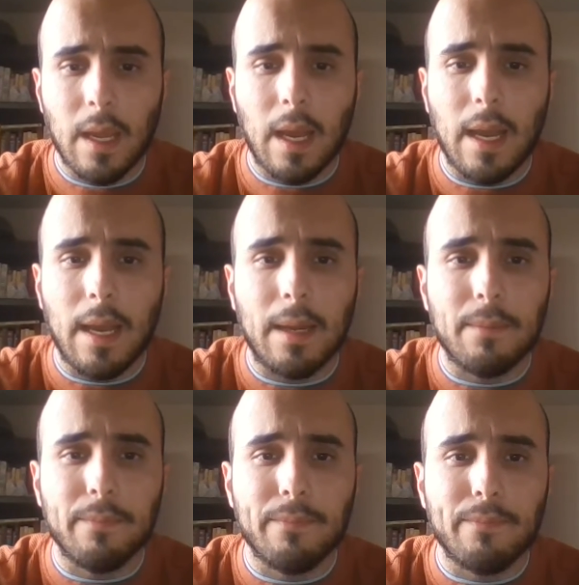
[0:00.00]

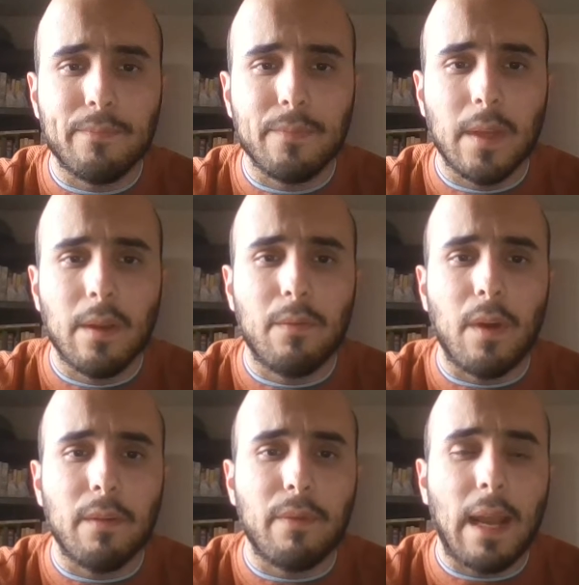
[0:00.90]

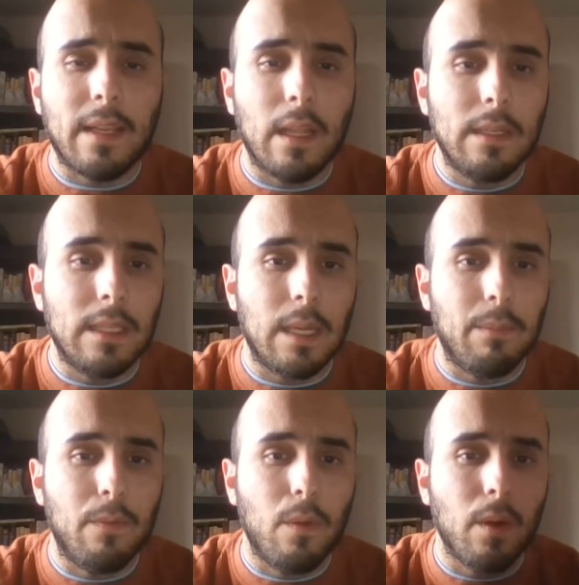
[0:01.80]
Fun fact, I looked this up
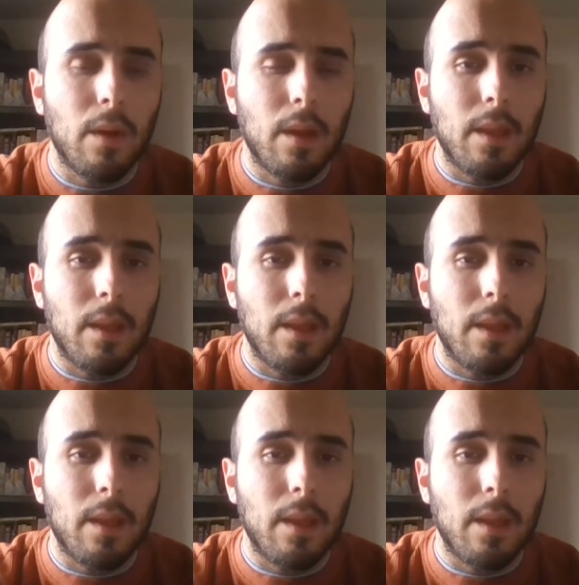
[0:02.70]
before,